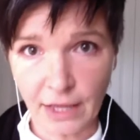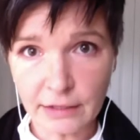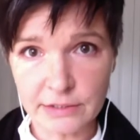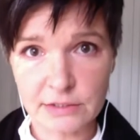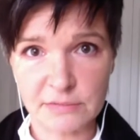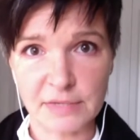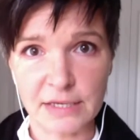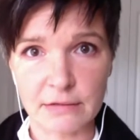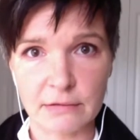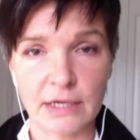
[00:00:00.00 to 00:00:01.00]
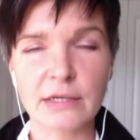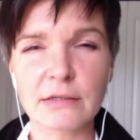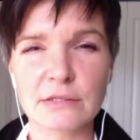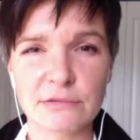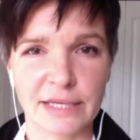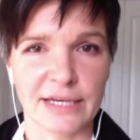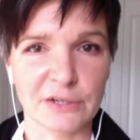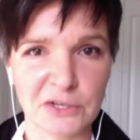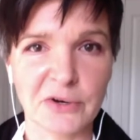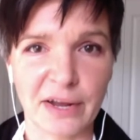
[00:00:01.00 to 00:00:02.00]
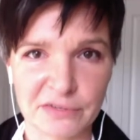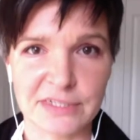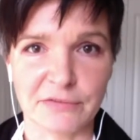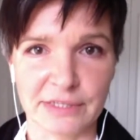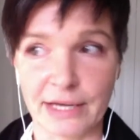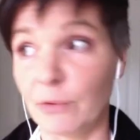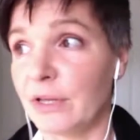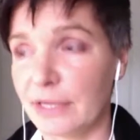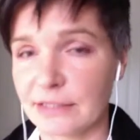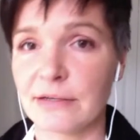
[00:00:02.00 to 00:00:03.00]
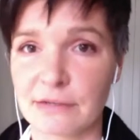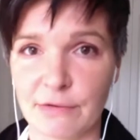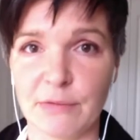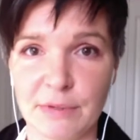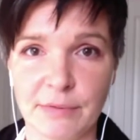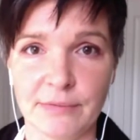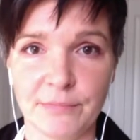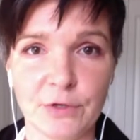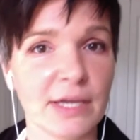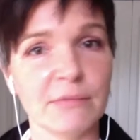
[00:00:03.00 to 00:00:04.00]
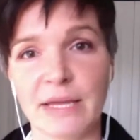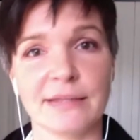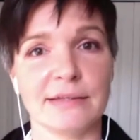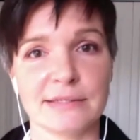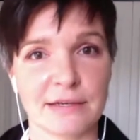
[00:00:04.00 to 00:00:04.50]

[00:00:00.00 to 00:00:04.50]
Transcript: How do you do that? How do you craft stuff like that? Well, you got to talk to the right people. You can't make that stuff up from a